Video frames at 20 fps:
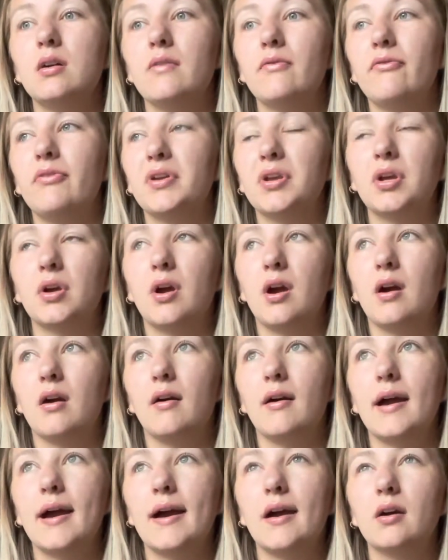figure
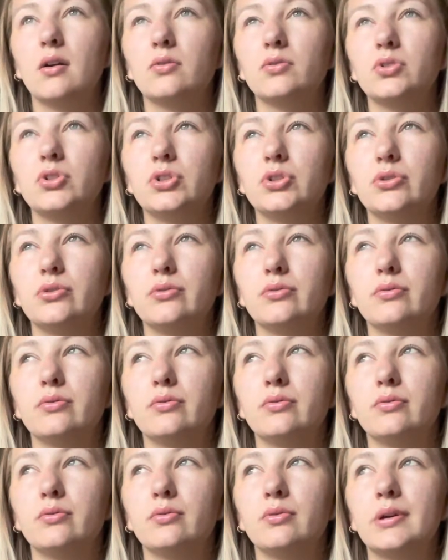out how
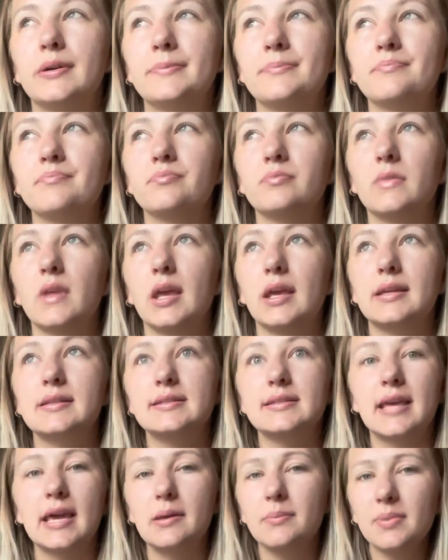to
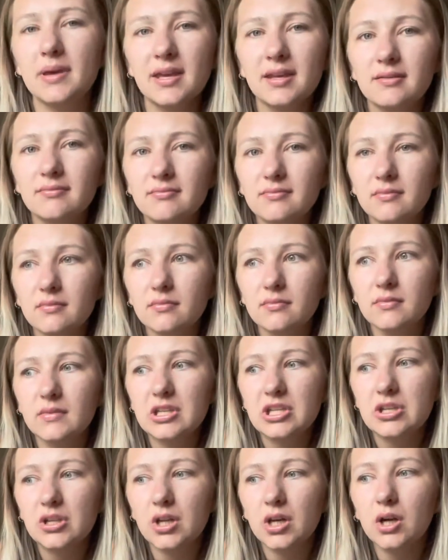escape it,
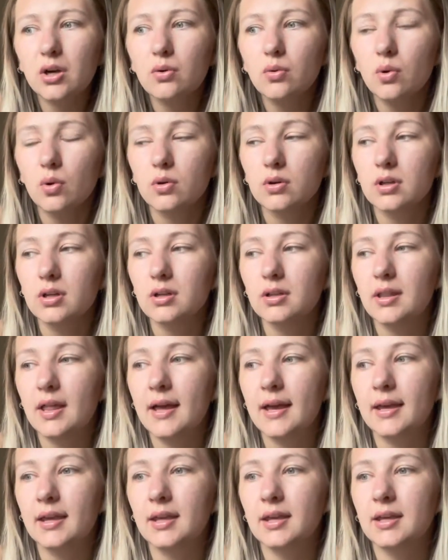you know, or
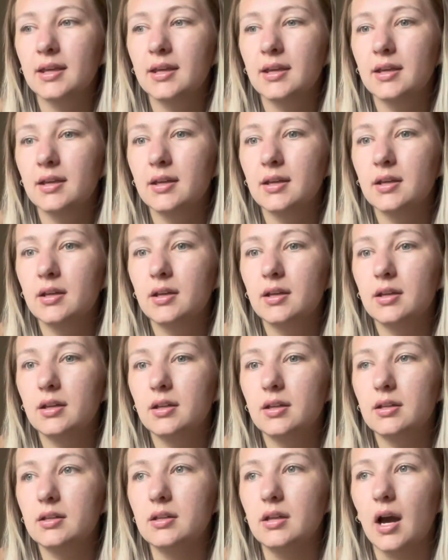like
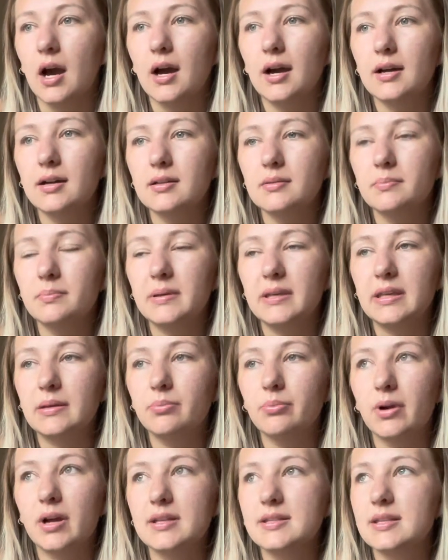not be
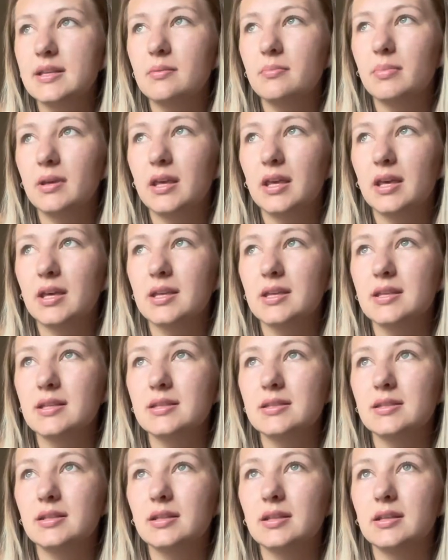present
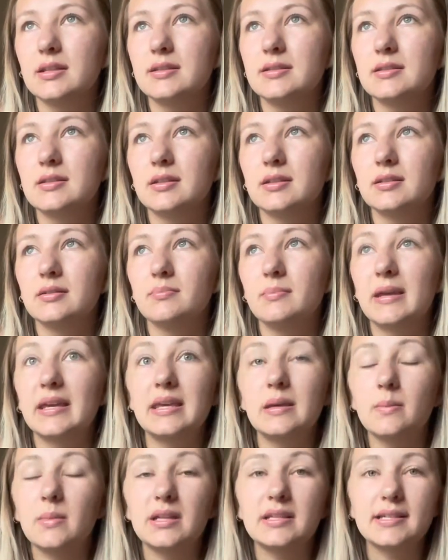because it's
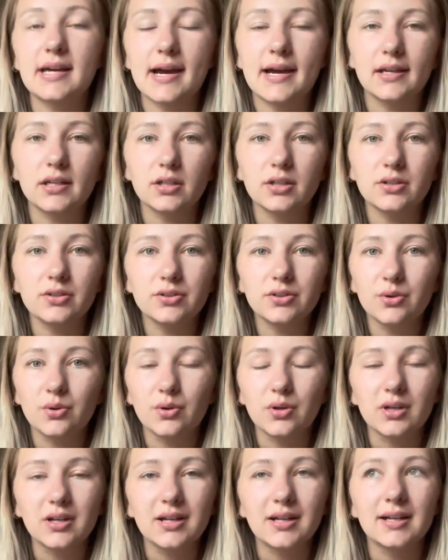making me tired,
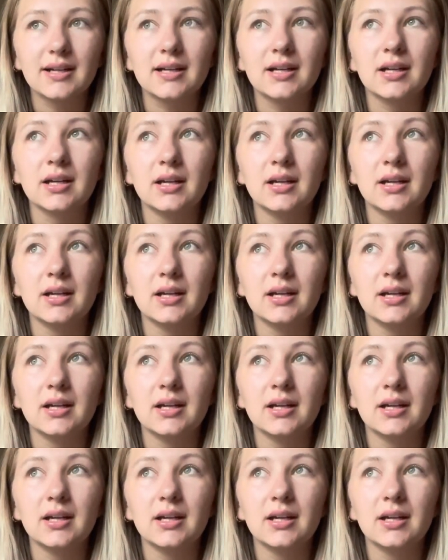or